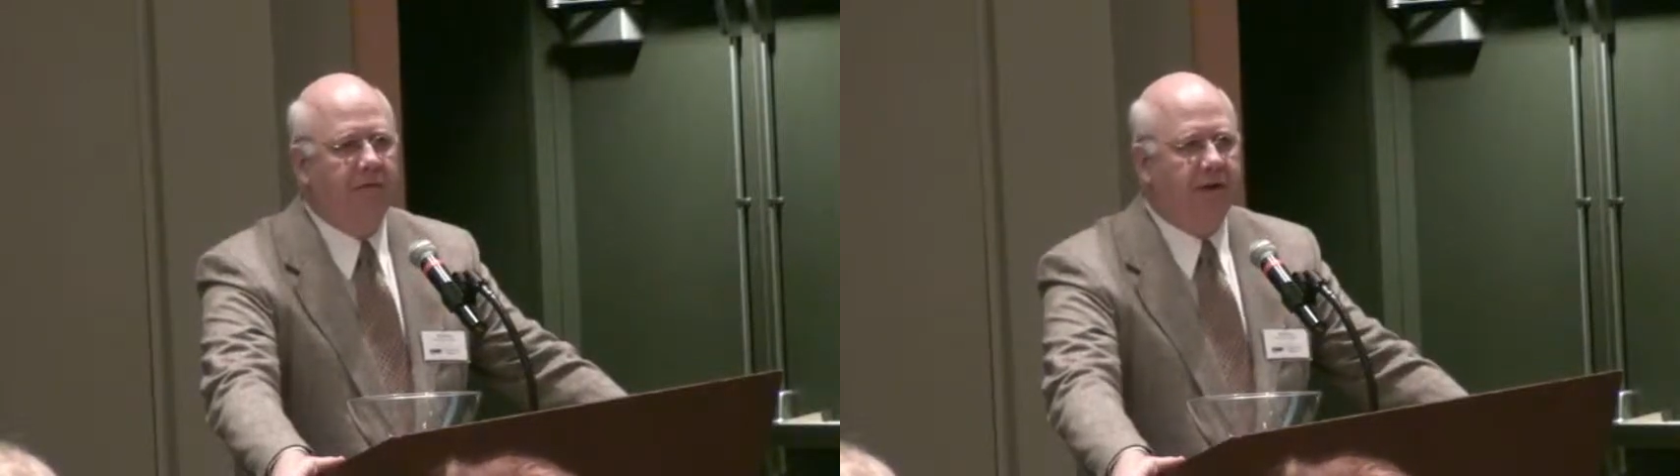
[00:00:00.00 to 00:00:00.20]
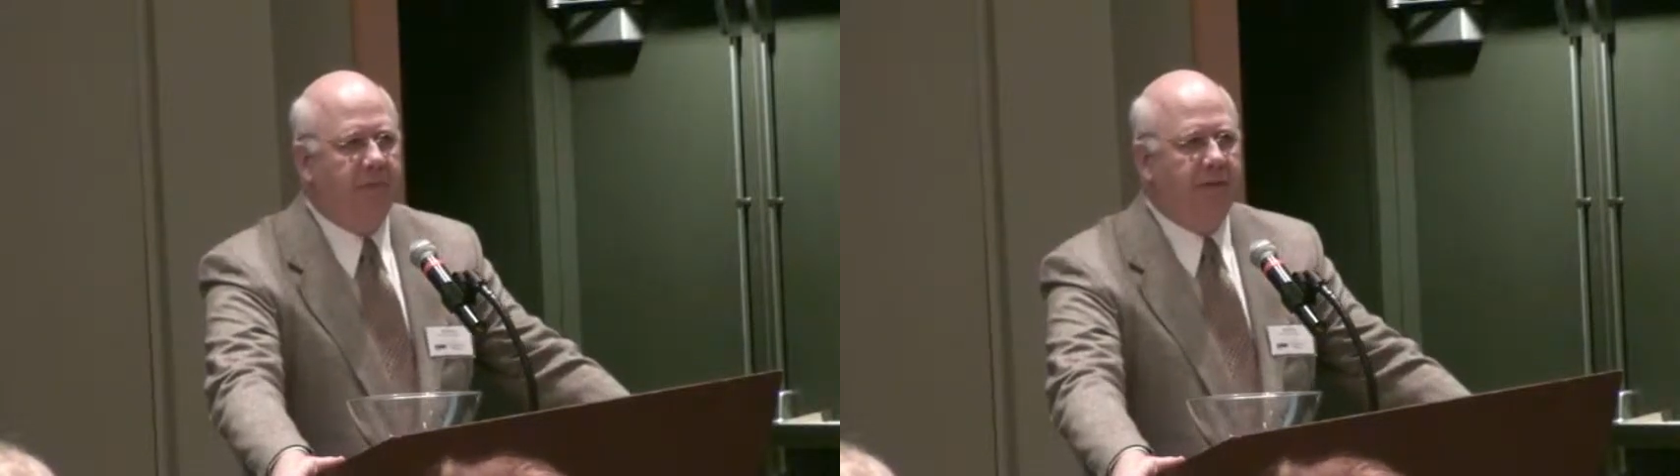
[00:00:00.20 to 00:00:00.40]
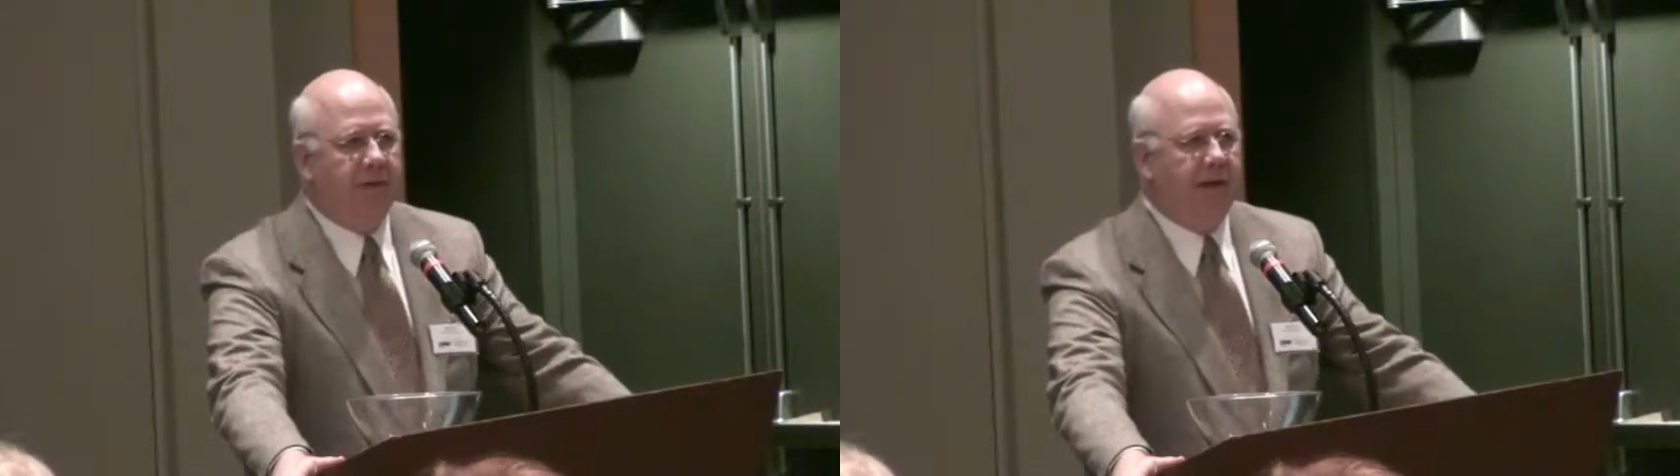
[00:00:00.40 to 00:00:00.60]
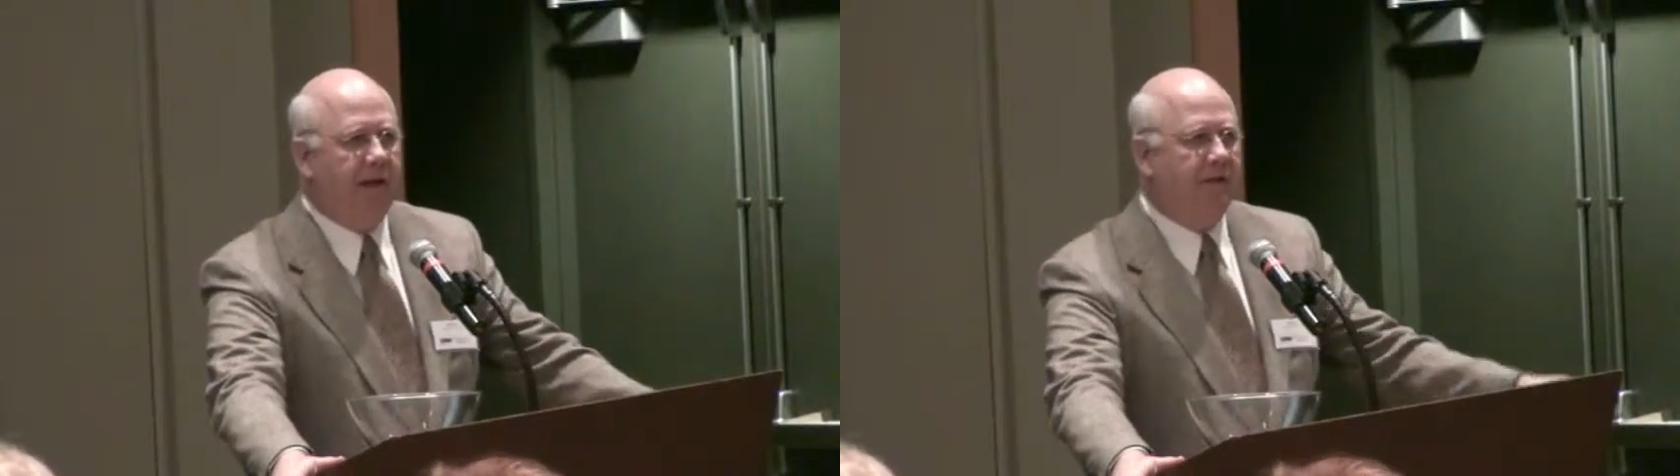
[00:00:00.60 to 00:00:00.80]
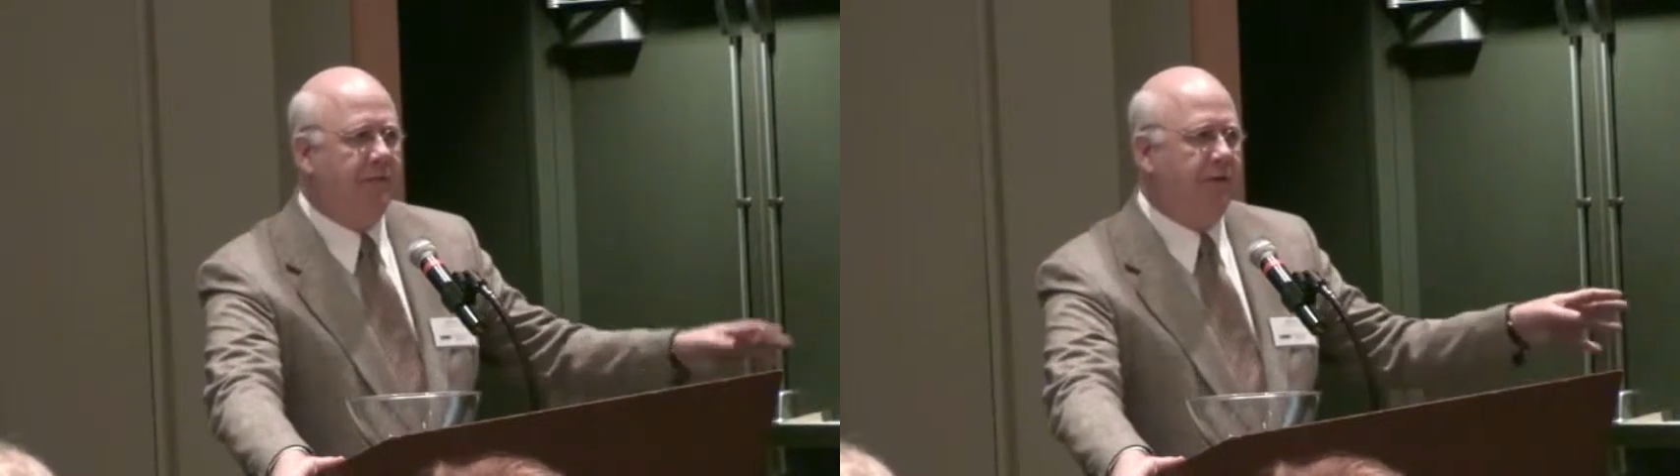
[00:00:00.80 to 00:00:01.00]
environment that
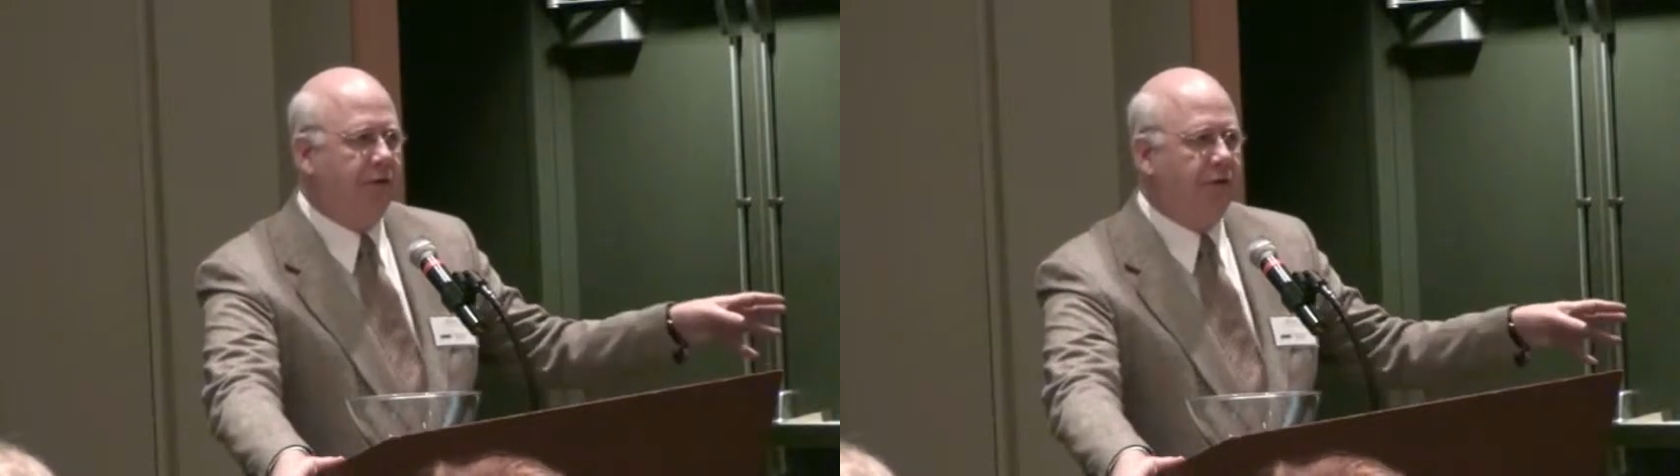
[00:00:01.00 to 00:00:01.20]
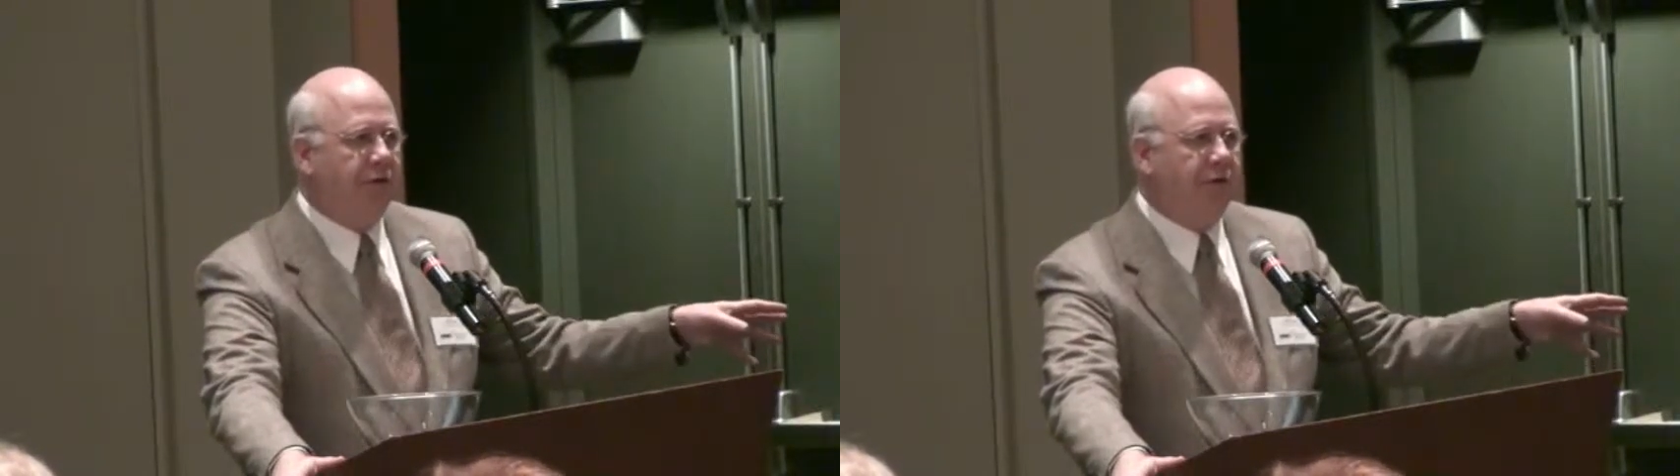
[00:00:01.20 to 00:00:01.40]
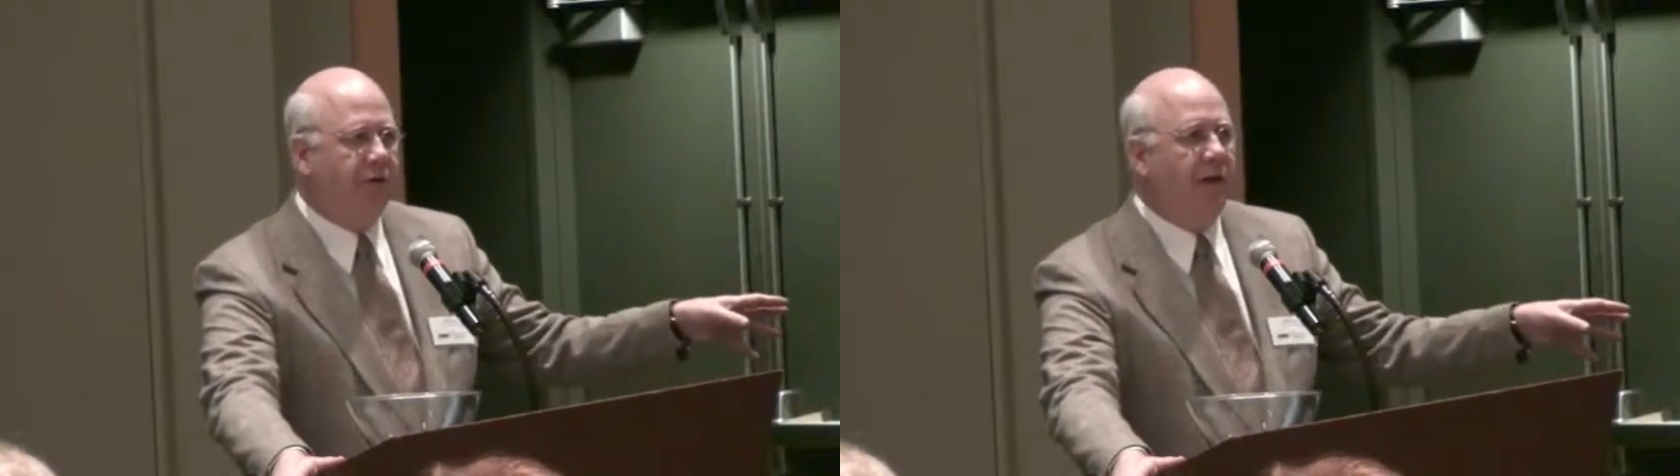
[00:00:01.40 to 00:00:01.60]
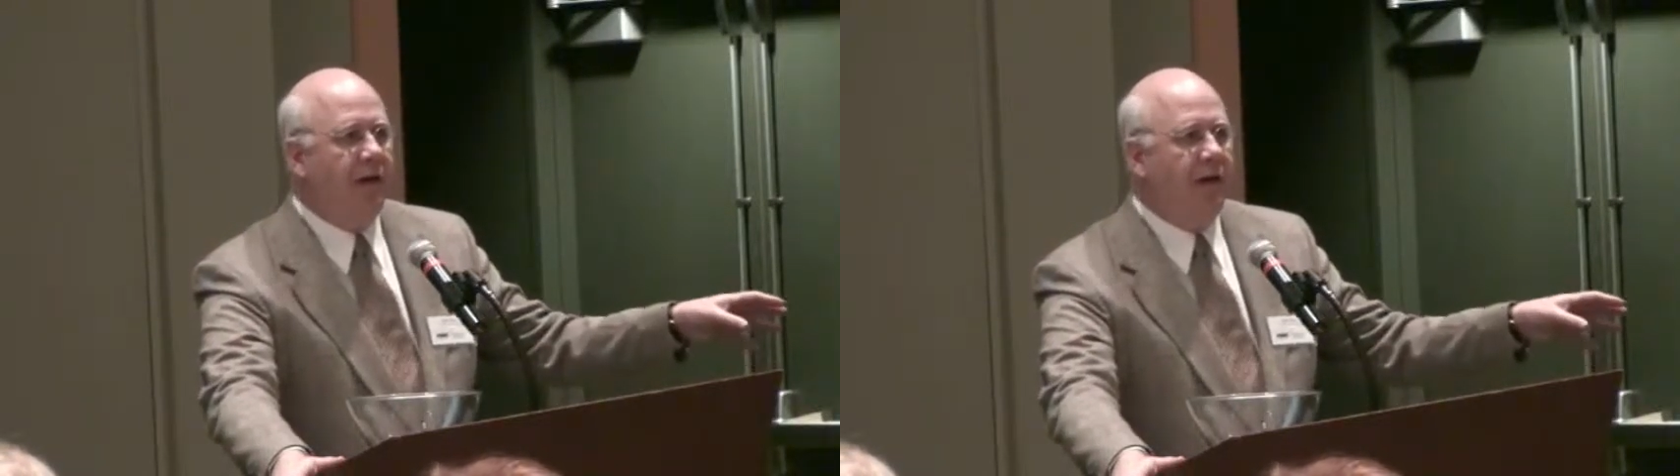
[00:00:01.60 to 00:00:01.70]
has both union